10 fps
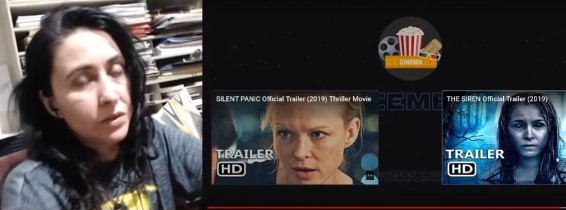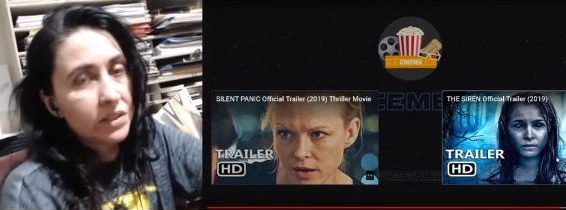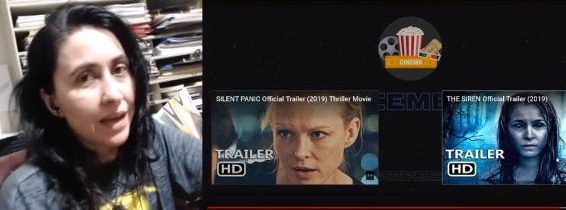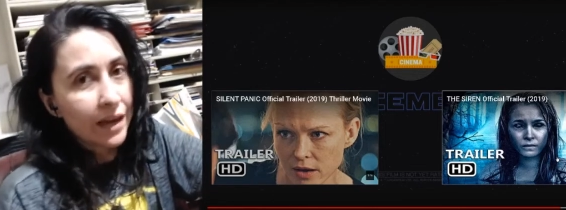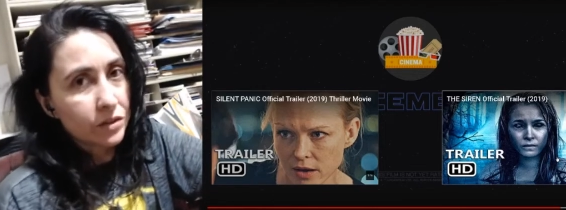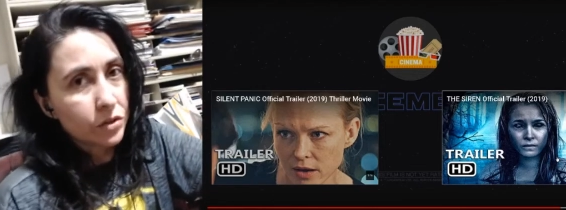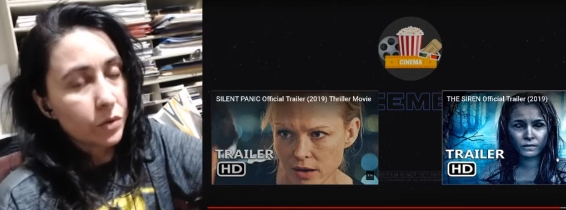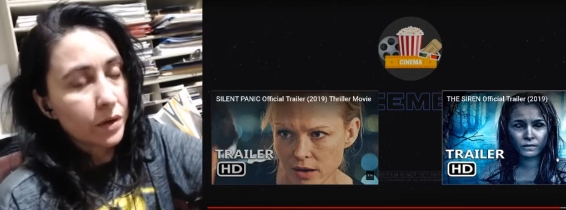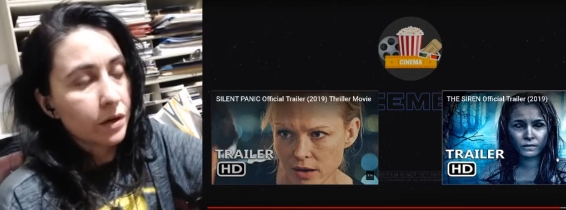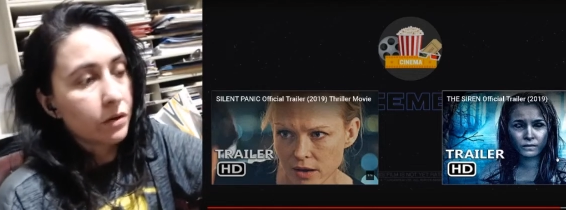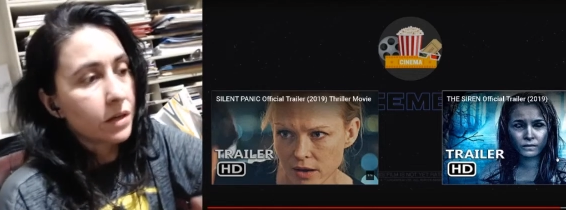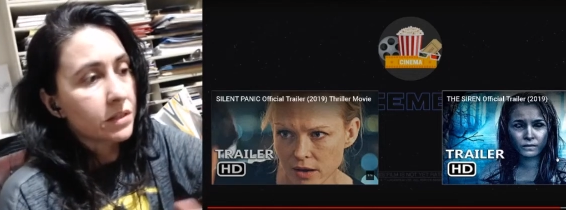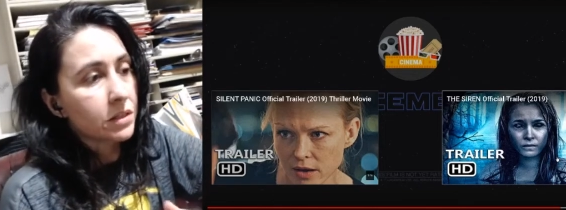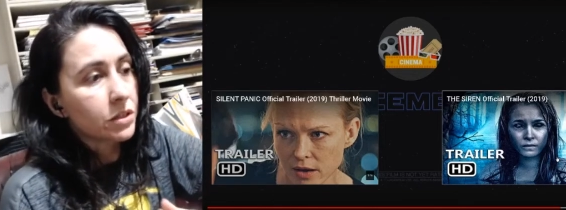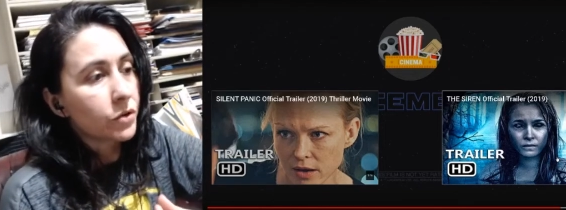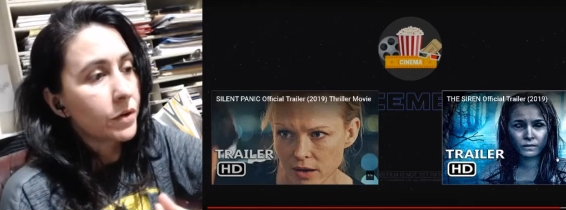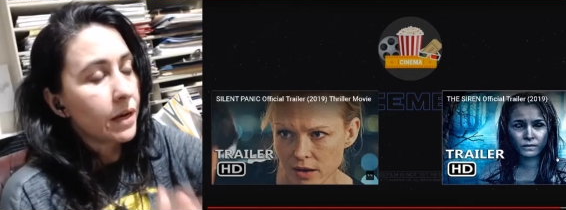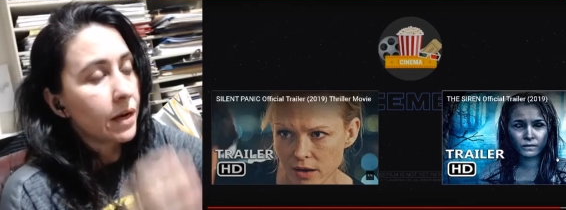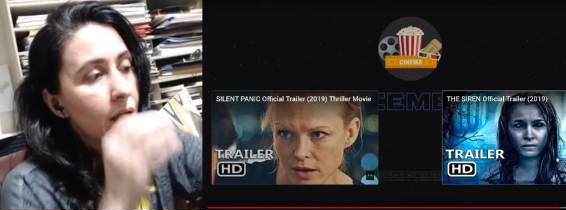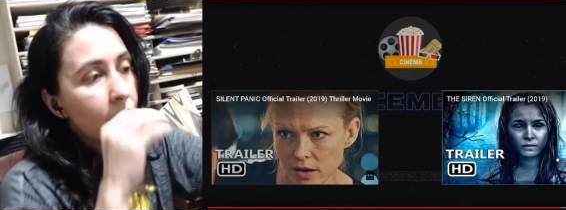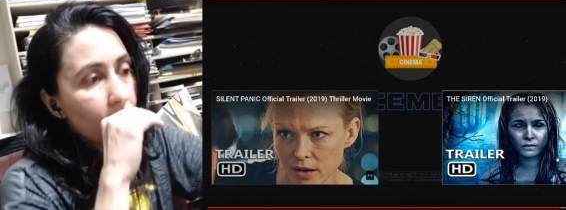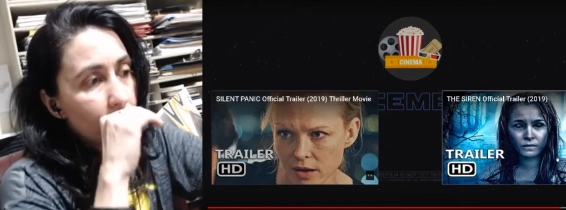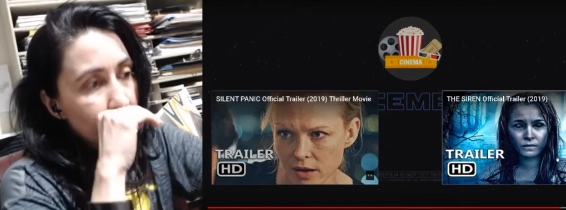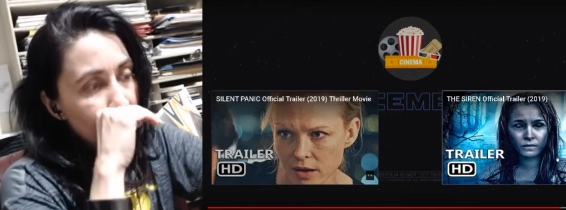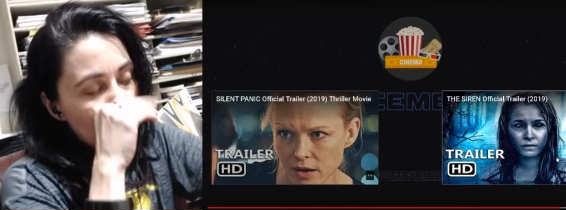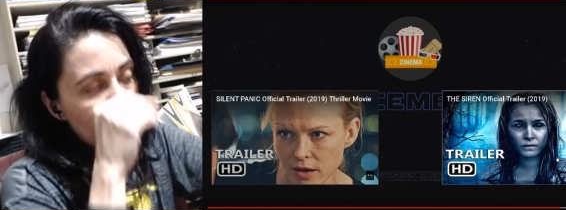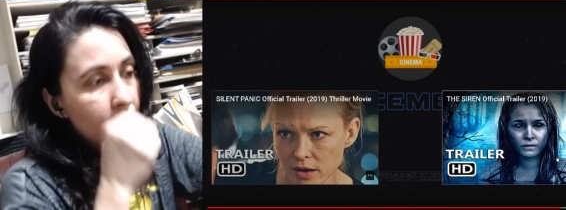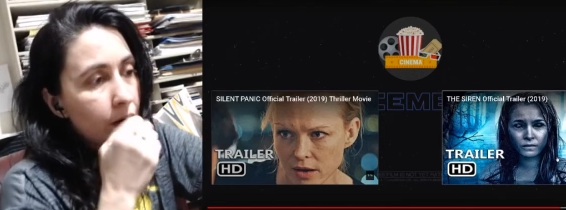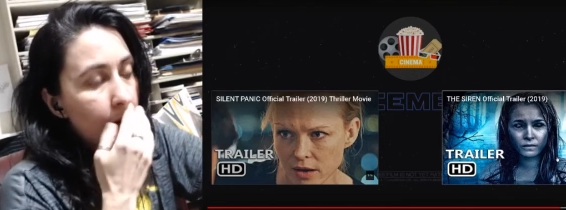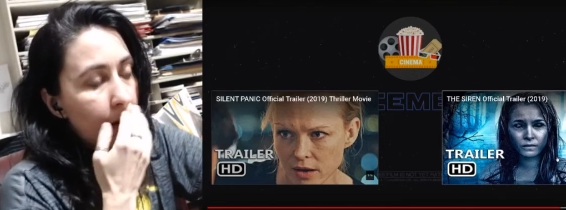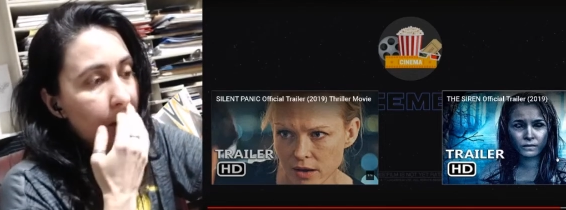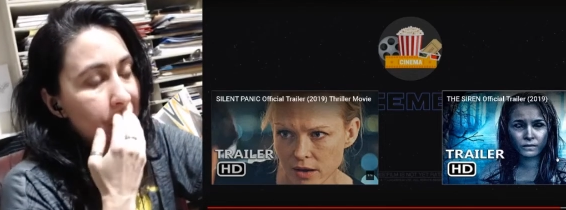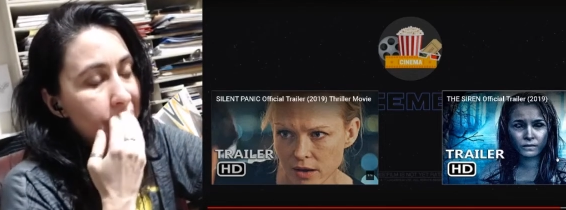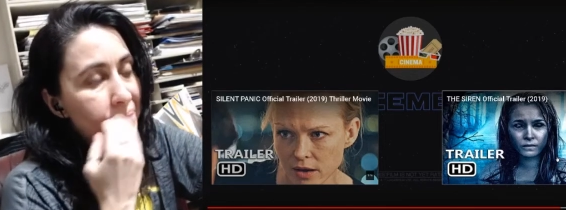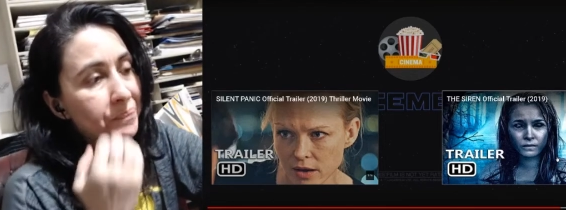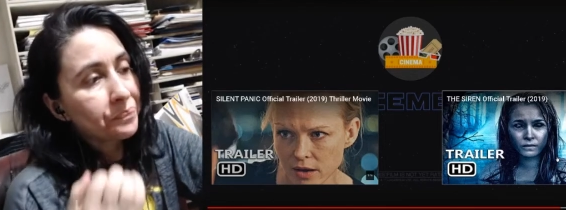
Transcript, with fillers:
Speaker 1: text going across the screen. But the